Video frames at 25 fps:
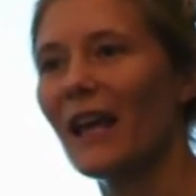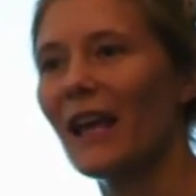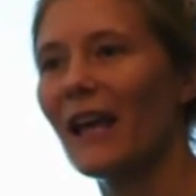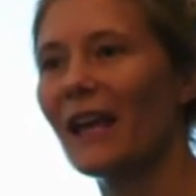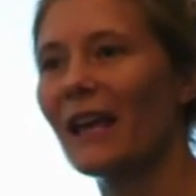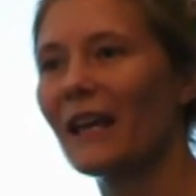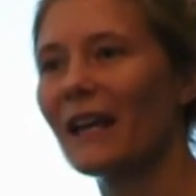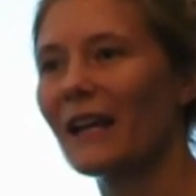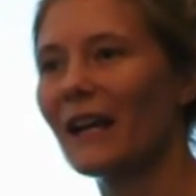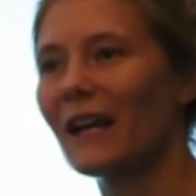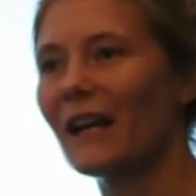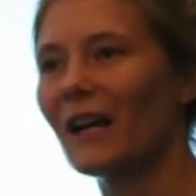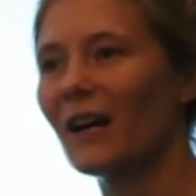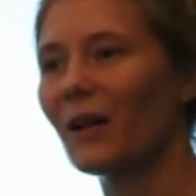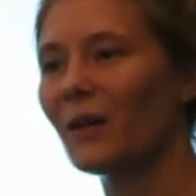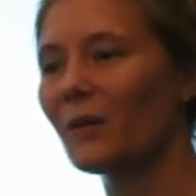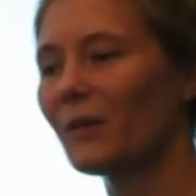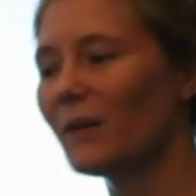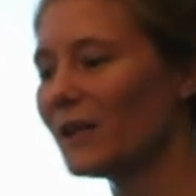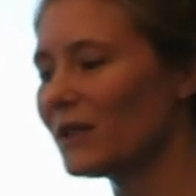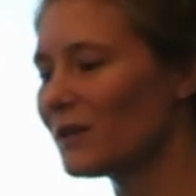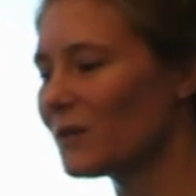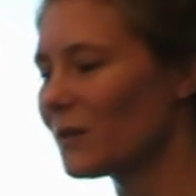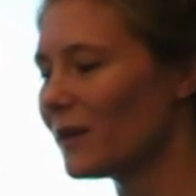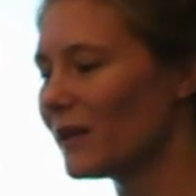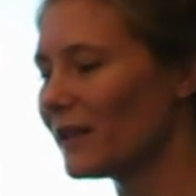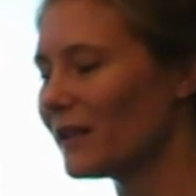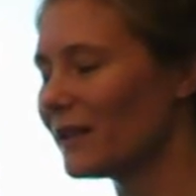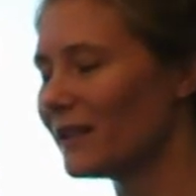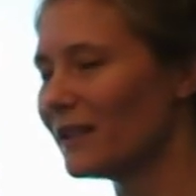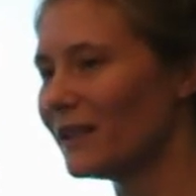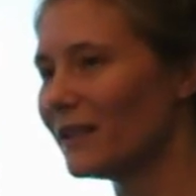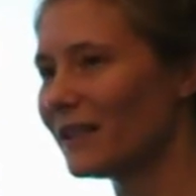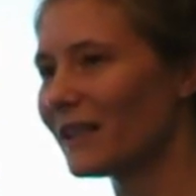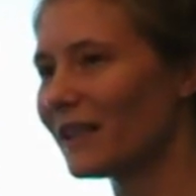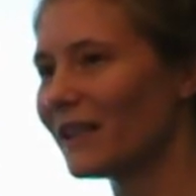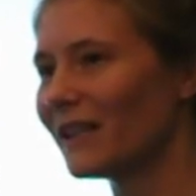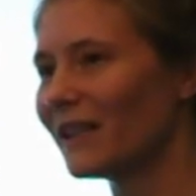And I always
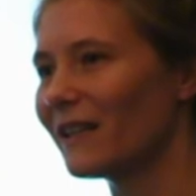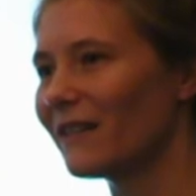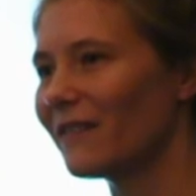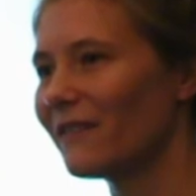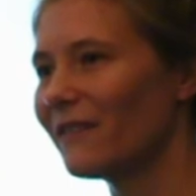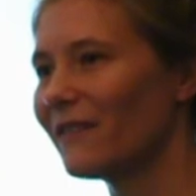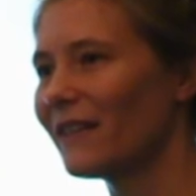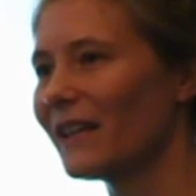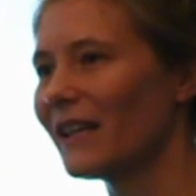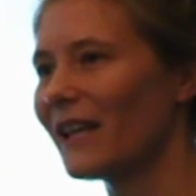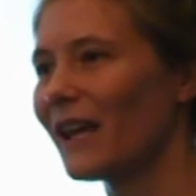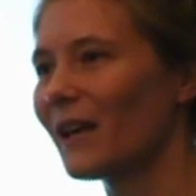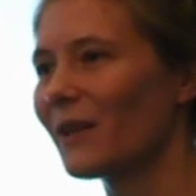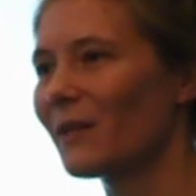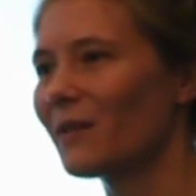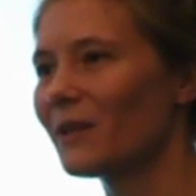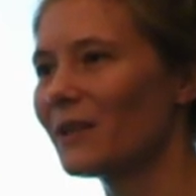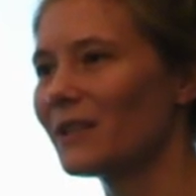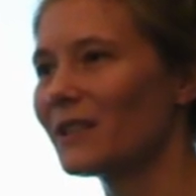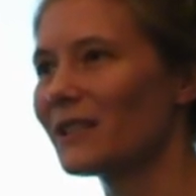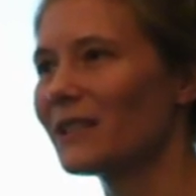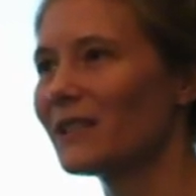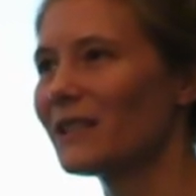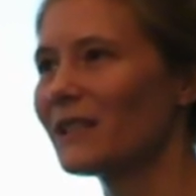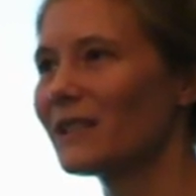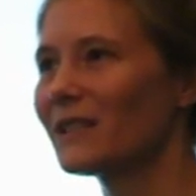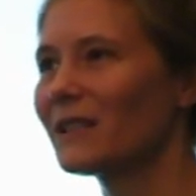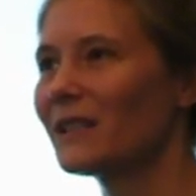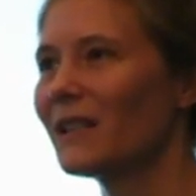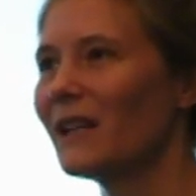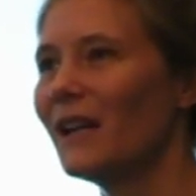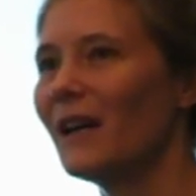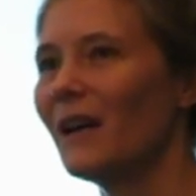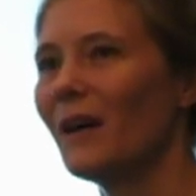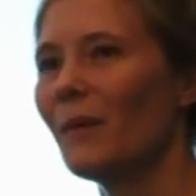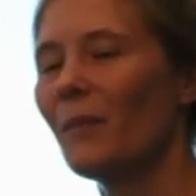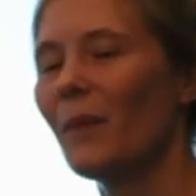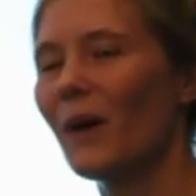wondered if the Edwardses
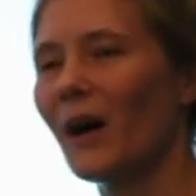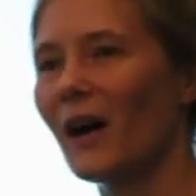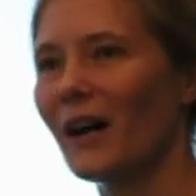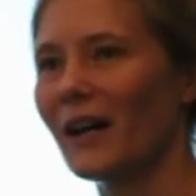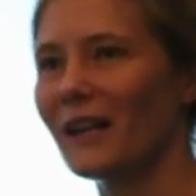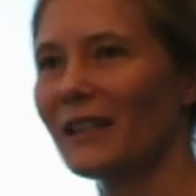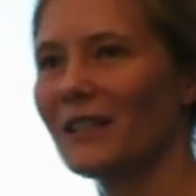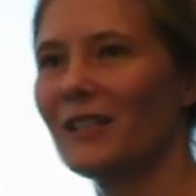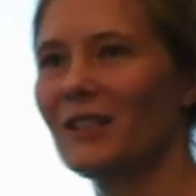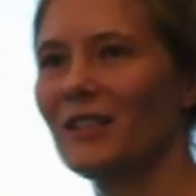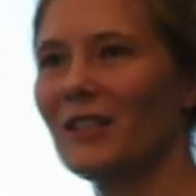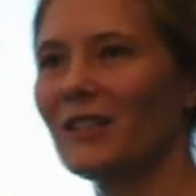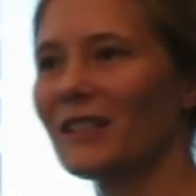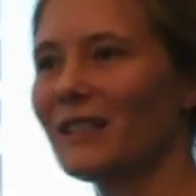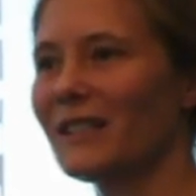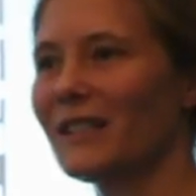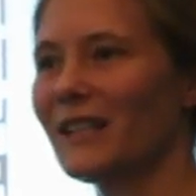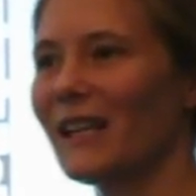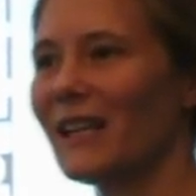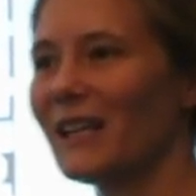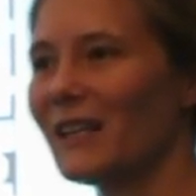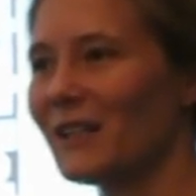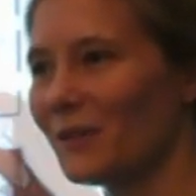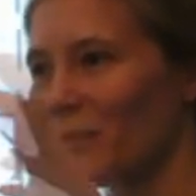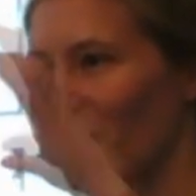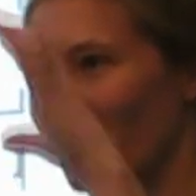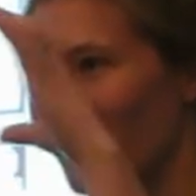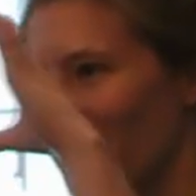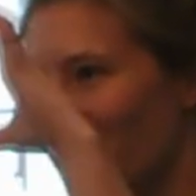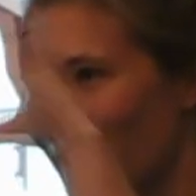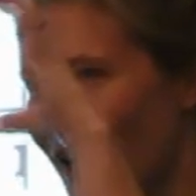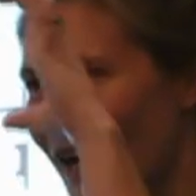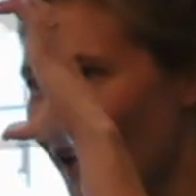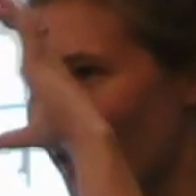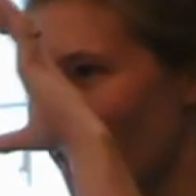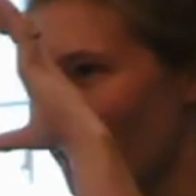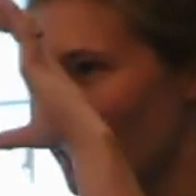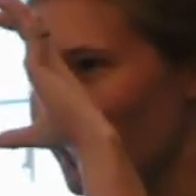bought just a one
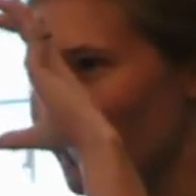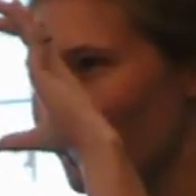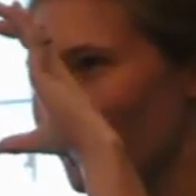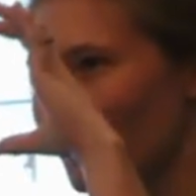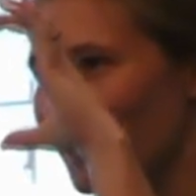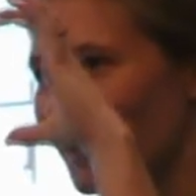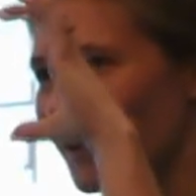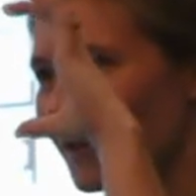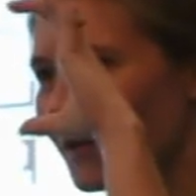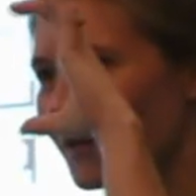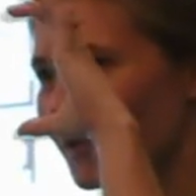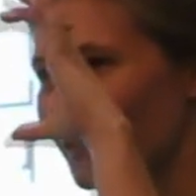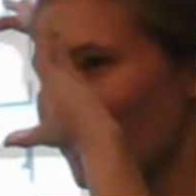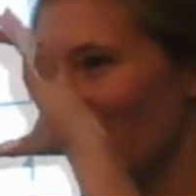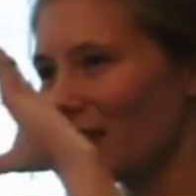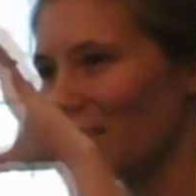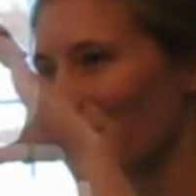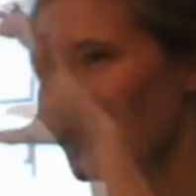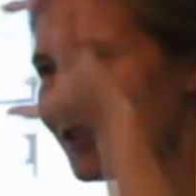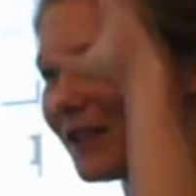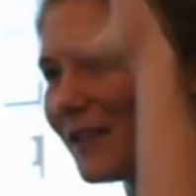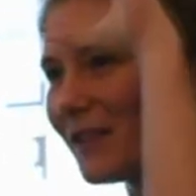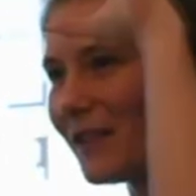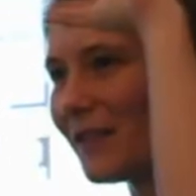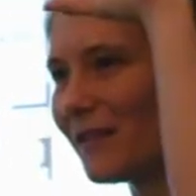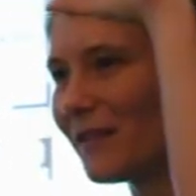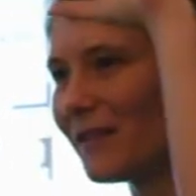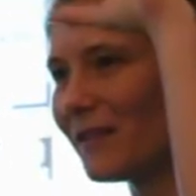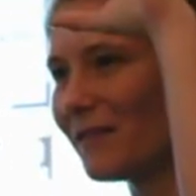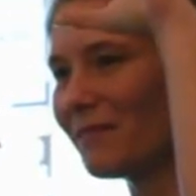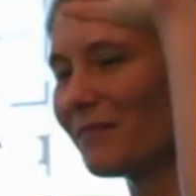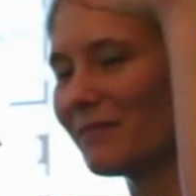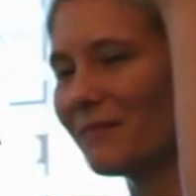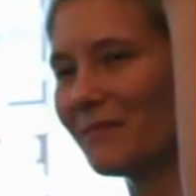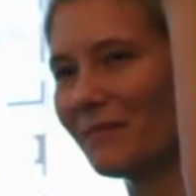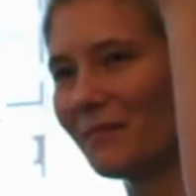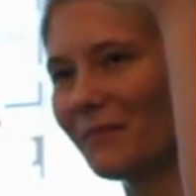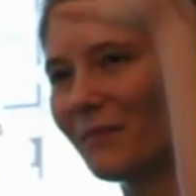house, you know, kitchen,
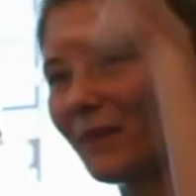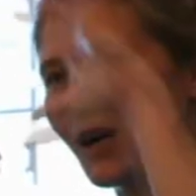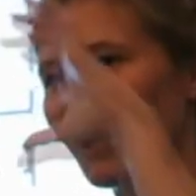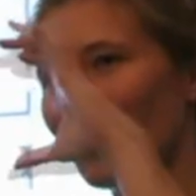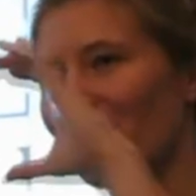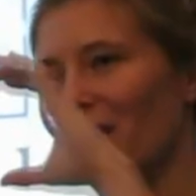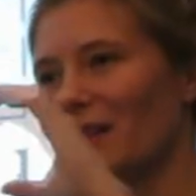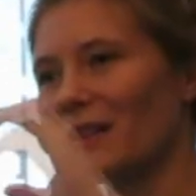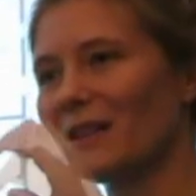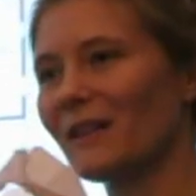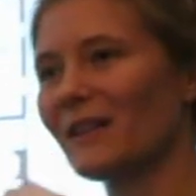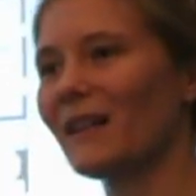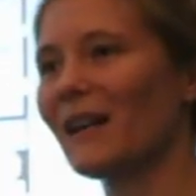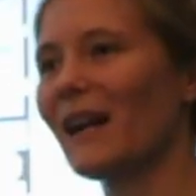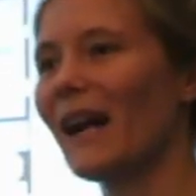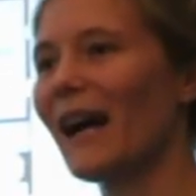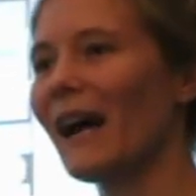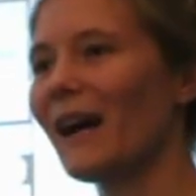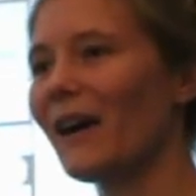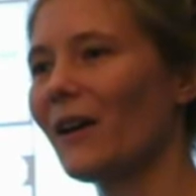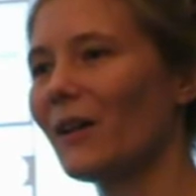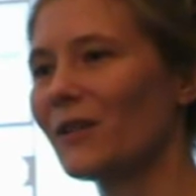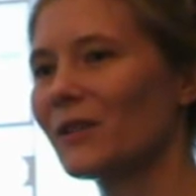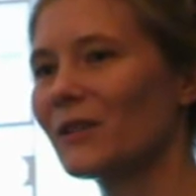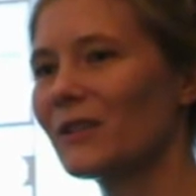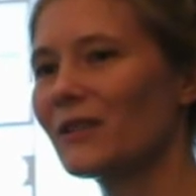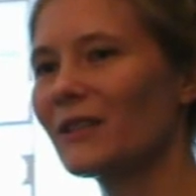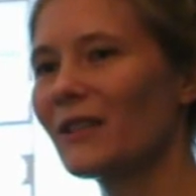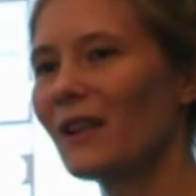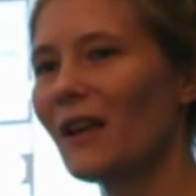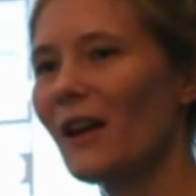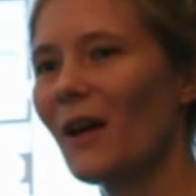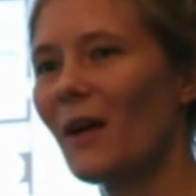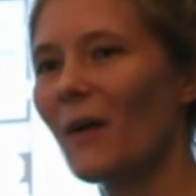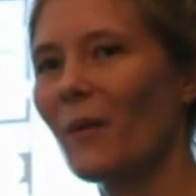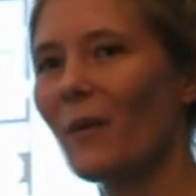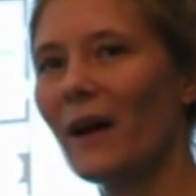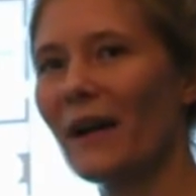parlor house,
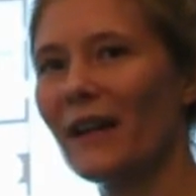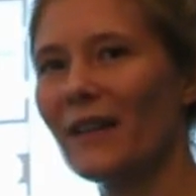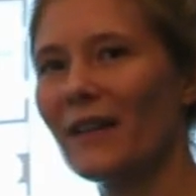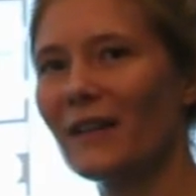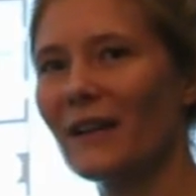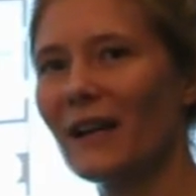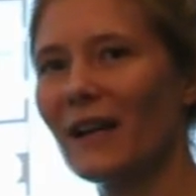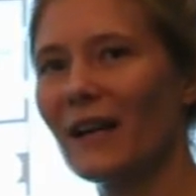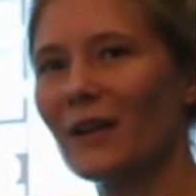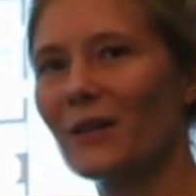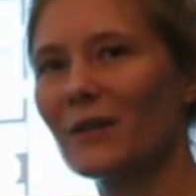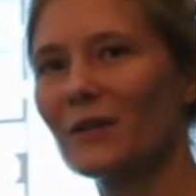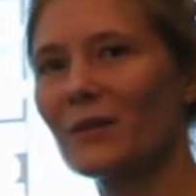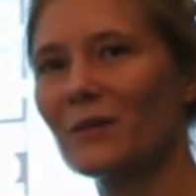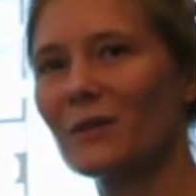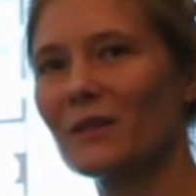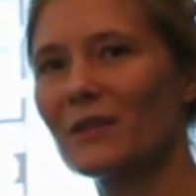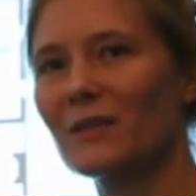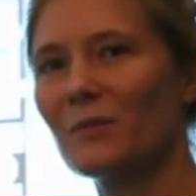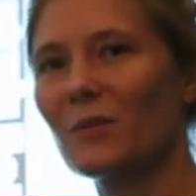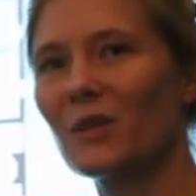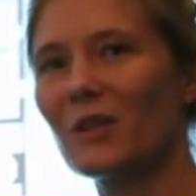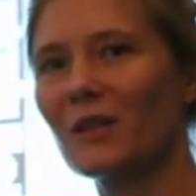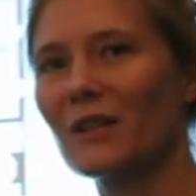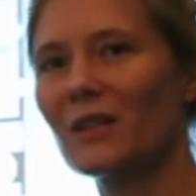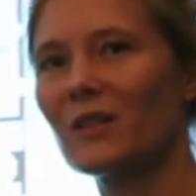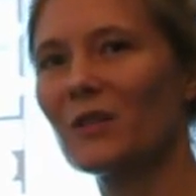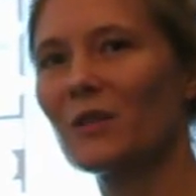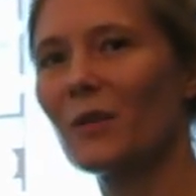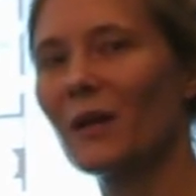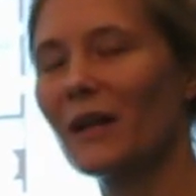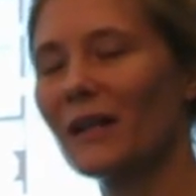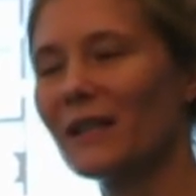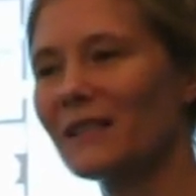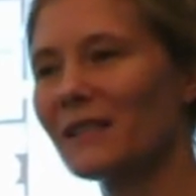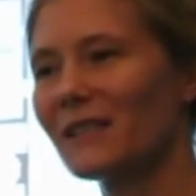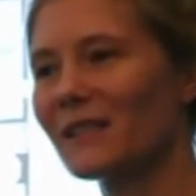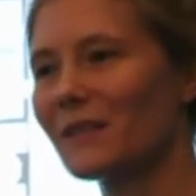why their house was more than
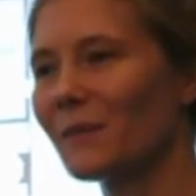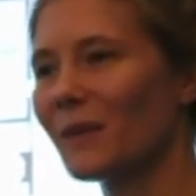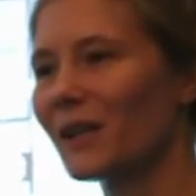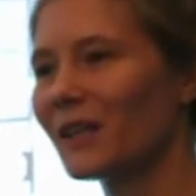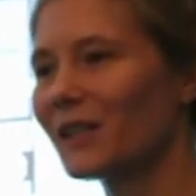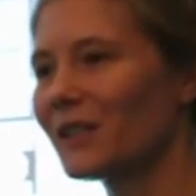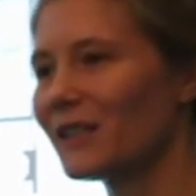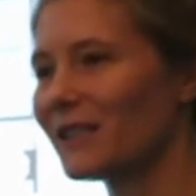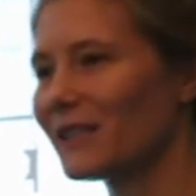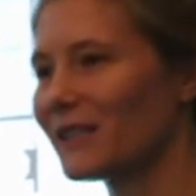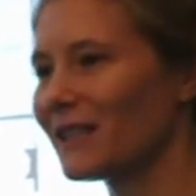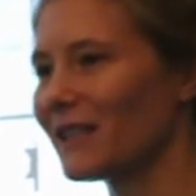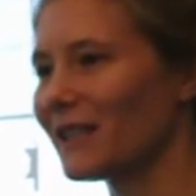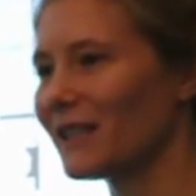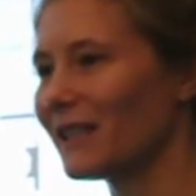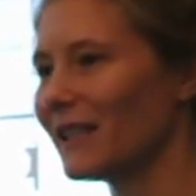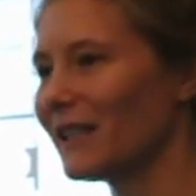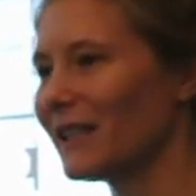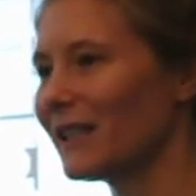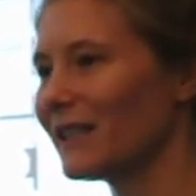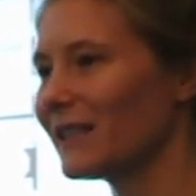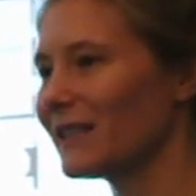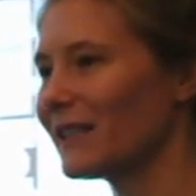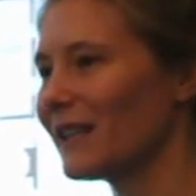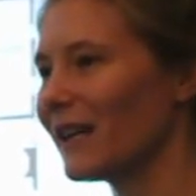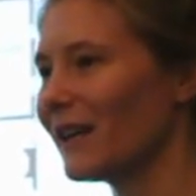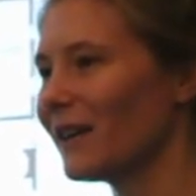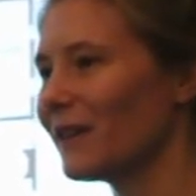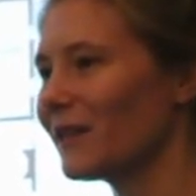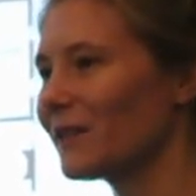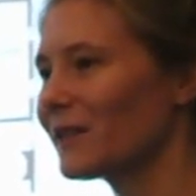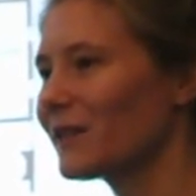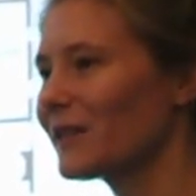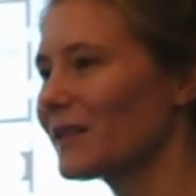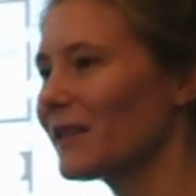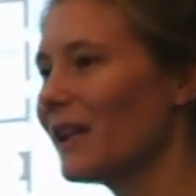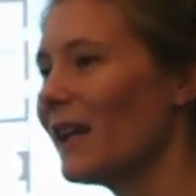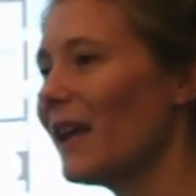twice as much as the Lincoln's
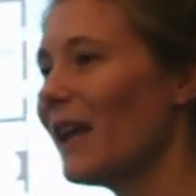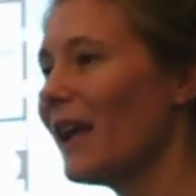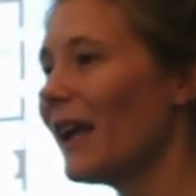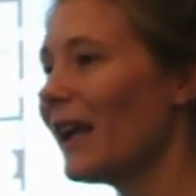house.